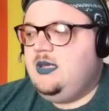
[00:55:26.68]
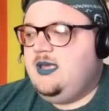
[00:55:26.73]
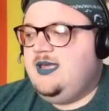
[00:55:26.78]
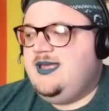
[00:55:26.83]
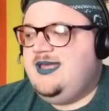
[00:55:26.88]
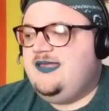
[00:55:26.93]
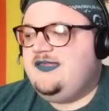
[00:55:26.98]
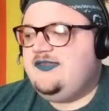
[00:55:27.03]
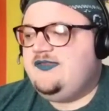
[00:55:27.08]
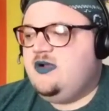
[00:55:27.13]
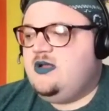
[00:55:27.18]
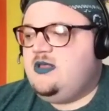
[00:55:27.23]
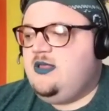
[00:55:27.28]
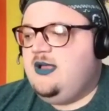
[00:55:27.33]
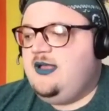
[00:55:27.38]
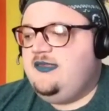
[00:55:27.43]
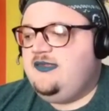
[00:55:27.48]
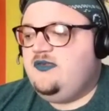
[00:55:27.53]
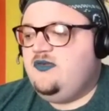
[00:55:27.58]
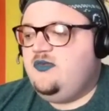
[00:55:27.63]
Ezra
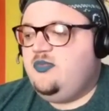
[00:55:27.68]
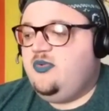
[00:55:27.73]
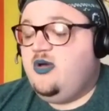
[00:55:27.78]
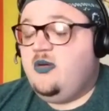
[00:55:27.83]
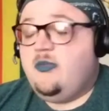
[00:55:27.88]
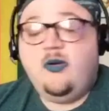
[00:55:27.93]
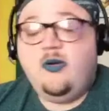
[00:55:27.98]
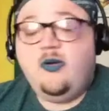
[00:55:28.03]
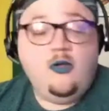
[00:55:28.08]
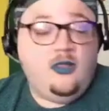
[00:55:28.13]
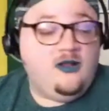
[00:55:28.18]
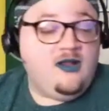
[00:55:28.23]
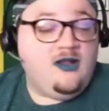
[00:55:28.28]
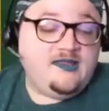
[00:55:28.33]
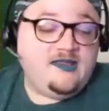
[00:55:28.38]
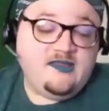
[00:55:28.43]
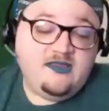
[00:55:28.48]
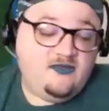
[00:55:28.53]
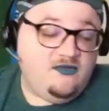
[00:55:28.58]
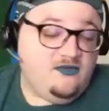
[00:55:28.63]
Klein's new book,
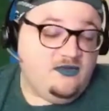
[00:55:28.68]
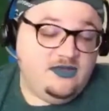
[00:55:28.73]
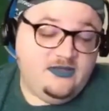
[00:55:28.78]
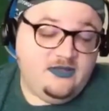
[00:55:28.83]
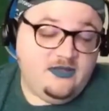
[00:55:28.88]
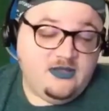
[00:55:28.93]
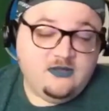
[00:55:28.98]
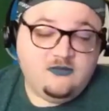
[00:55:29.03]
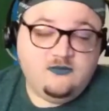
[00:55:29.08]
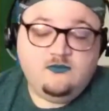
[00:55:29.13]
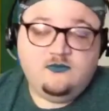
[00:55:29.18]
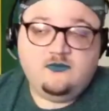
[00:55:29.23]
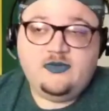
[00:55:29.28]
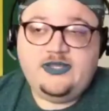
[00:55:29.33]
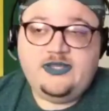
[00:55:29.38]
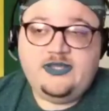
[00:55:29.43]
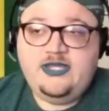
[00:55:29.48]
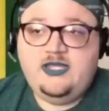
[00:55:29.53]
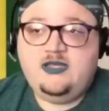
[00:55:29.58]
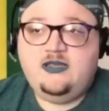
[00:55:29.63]
Polarized. It's a really good
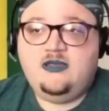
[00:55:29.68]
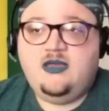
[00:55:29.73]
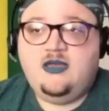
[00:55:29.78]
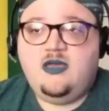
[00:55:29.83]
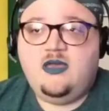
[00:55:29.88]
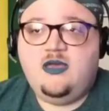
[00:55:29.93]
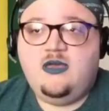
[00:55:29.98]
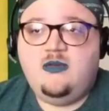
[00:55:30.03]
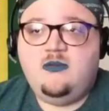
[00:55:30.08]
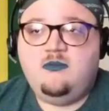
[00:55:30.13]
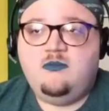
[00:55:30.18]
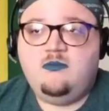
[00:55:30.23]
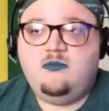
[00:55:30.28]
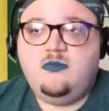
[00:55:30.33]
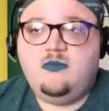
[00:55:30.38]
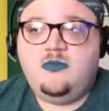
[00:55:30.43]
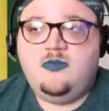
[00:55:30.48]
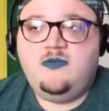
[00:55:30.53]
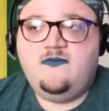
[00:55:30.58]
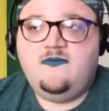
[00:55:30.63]
read
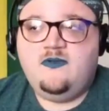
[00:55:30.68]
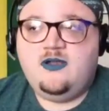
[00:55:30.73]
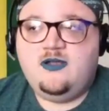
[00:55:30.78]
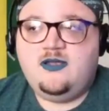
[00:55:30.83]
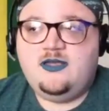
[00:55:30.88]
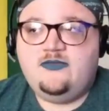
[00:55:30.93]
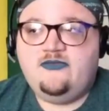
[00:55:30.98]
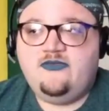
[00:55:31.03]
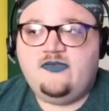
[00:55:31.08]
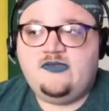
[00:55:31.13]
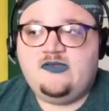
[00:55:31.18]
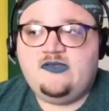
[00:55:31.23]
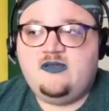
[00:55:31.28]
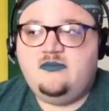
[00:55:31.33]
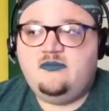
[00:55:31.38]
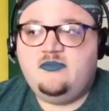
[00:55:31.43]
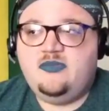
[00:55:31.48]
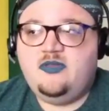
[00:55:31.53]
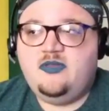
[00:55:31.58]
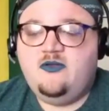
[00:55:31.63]
if you're interested
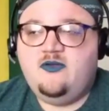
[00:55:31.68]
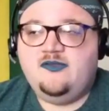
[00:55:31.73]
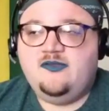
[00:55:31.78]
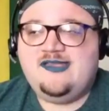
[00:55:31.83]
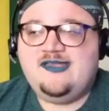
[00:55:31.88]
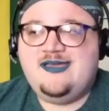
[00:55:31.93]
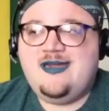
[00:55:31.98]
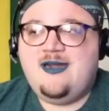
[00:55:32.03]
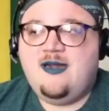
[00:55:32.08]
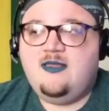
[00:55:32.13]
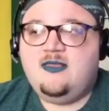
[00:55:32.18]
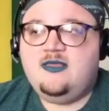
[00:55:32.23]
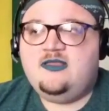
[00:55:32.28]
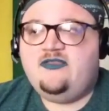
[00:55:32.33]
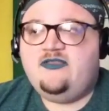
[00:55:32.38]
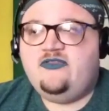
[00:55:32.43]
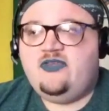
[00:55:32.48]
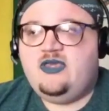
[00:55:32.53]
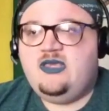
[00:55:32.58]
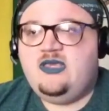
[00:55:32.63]
in political
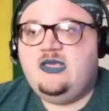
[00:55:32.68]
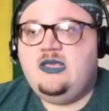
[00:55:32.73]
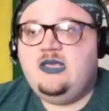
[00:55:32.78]
psychology.